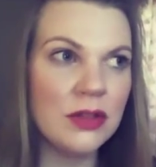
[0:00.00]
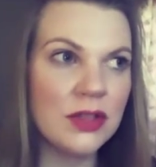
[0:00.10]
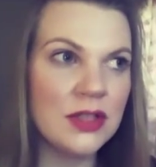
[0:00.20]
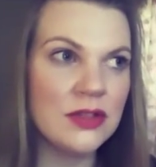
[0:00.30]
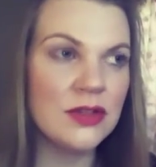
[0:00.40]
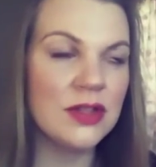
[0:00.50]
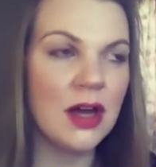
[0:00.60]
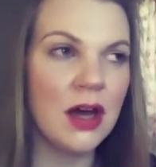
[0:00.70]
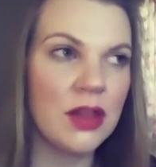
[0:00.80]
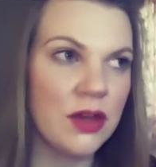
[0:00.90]
looking to the
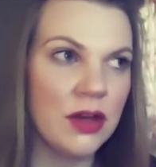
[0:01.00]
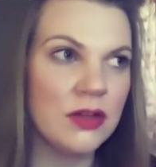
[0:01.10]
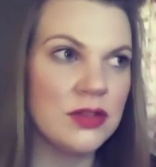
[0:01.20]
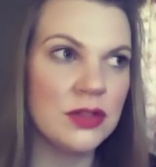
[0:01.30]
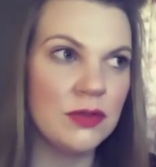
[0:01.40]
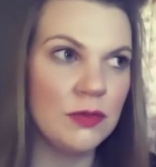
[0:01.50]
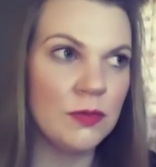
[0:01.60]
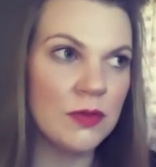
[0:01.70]
other to